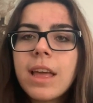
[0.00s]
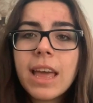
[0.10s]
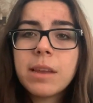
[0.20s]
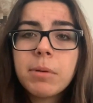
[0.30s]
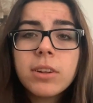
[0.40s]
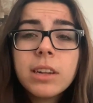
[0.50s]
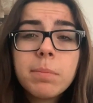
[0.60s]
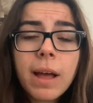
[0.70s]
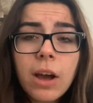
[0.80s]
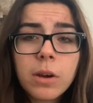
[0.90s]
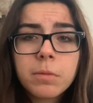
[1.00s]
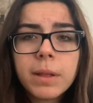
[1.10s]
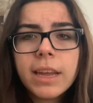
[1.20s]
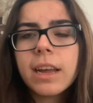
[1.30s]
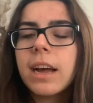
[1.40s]
and building a power
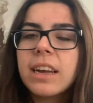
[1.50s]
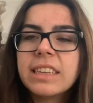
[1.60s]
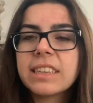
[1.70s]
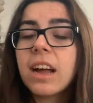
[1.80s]
plant has a